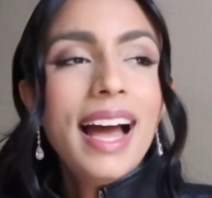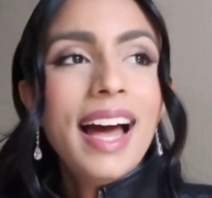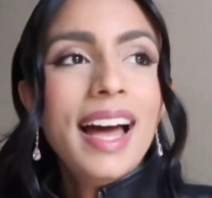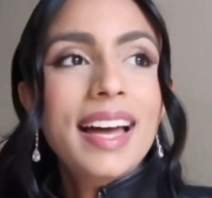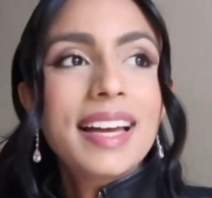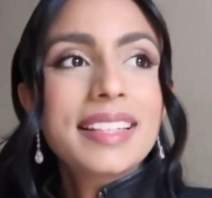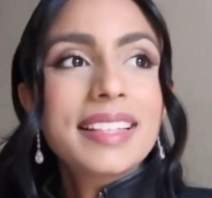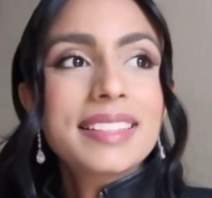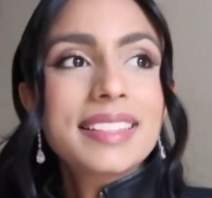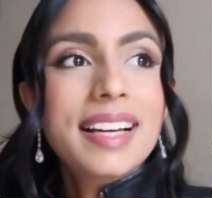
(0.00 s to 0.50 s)

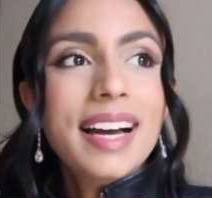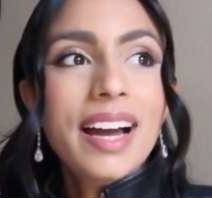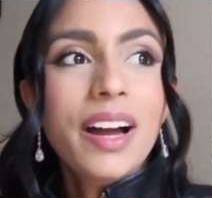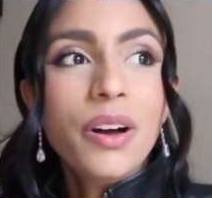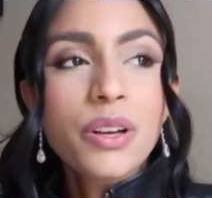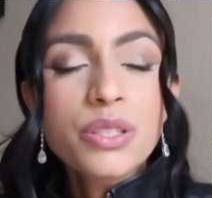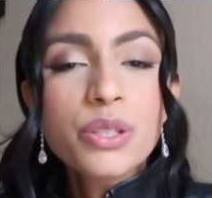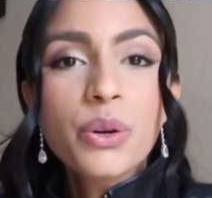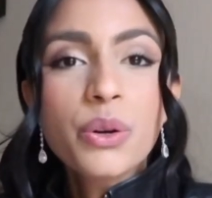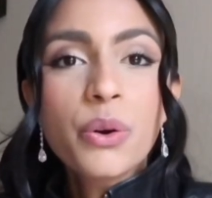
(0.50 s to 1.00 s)
And I
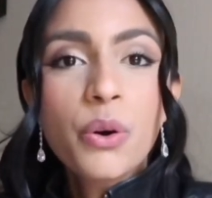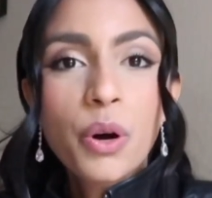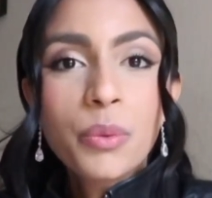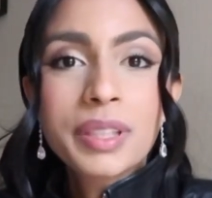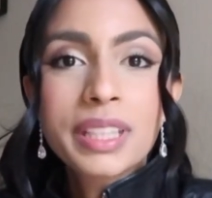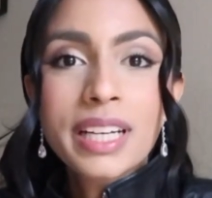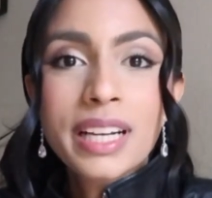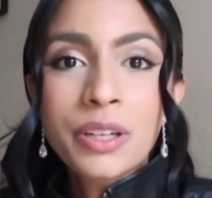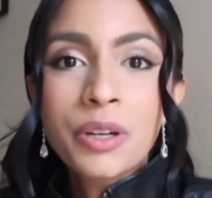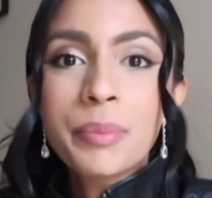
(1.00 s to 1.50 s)
also
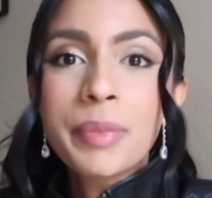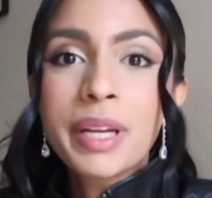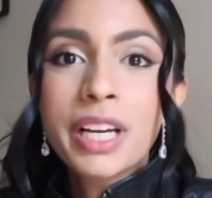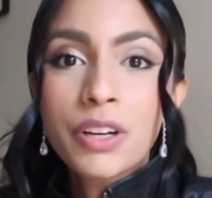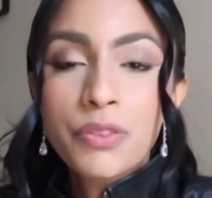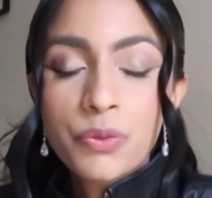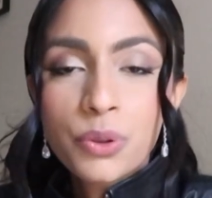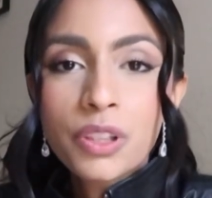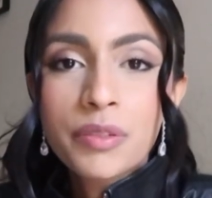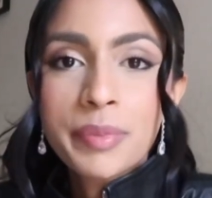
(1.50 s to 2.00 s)
hope that I don't make
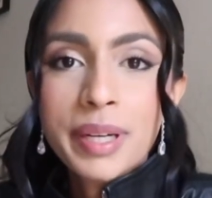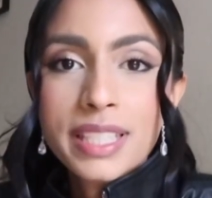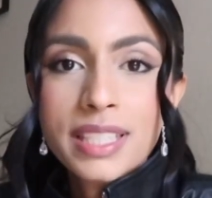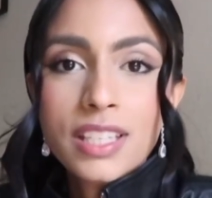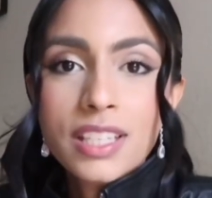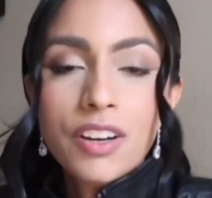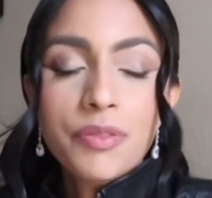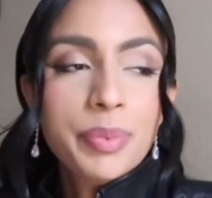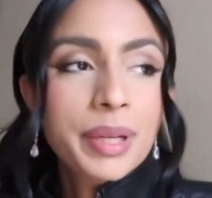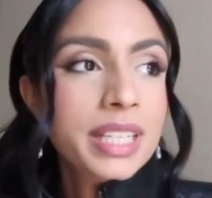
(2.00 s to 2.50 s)
a fool of
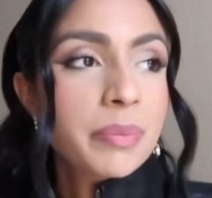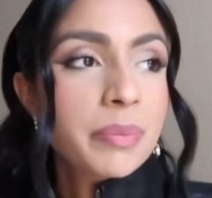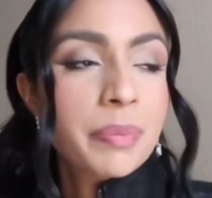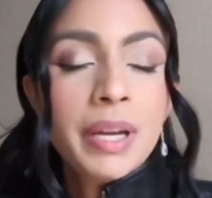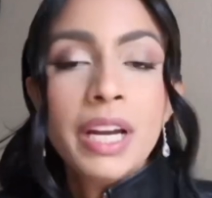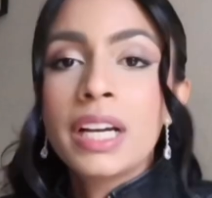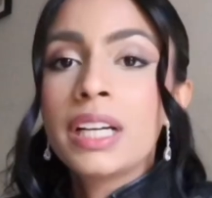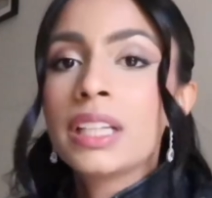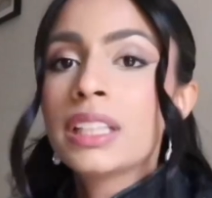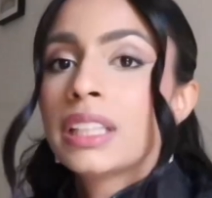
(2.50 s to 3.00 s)
myself
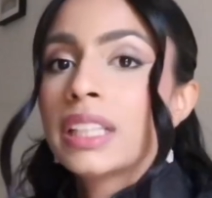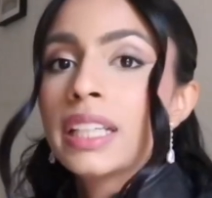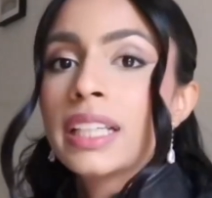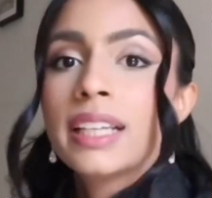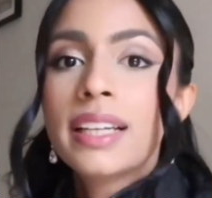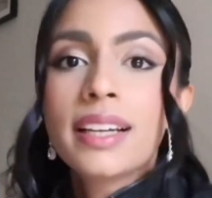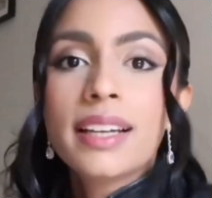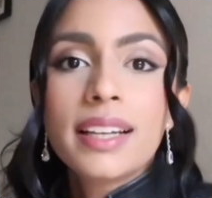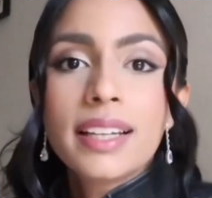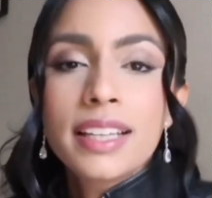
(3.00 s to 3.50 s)

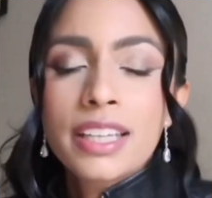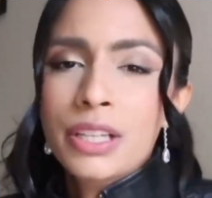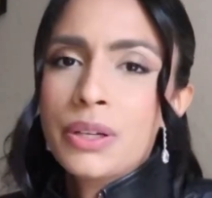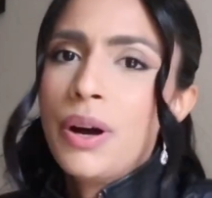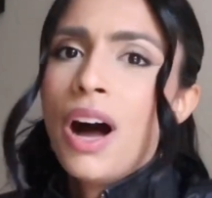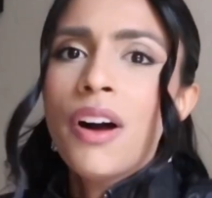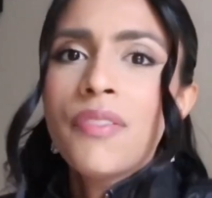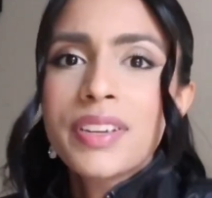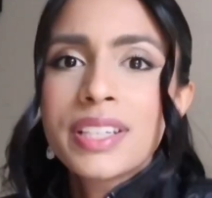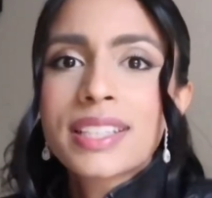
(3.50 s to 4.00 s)
apparently, you know,
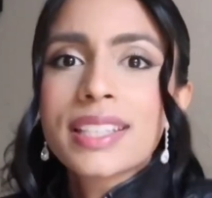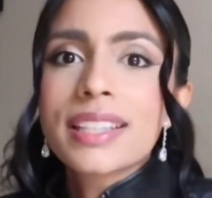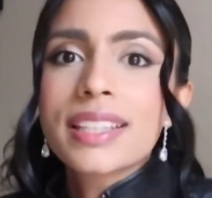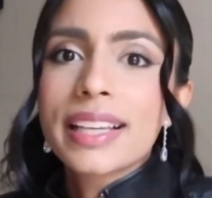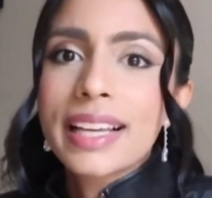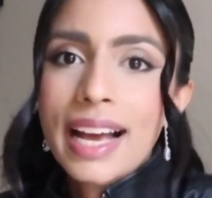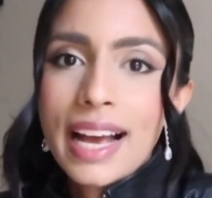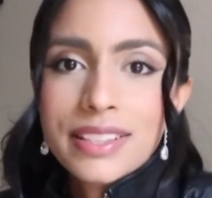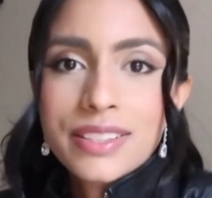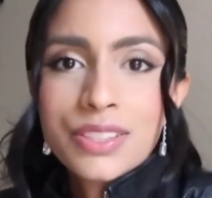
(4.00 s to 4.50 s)
obviously the
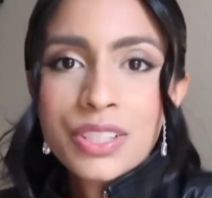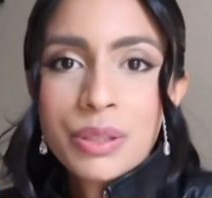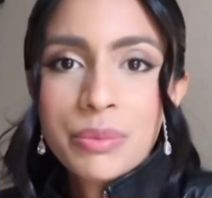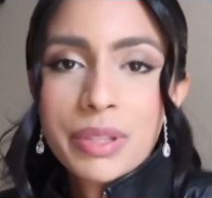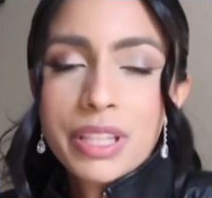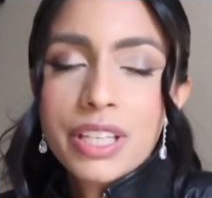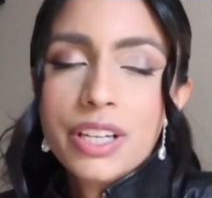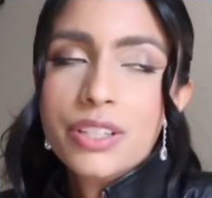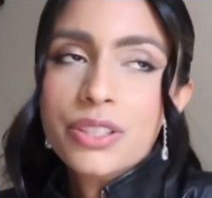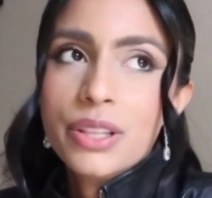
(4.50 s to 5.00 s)
cast is gonna be there.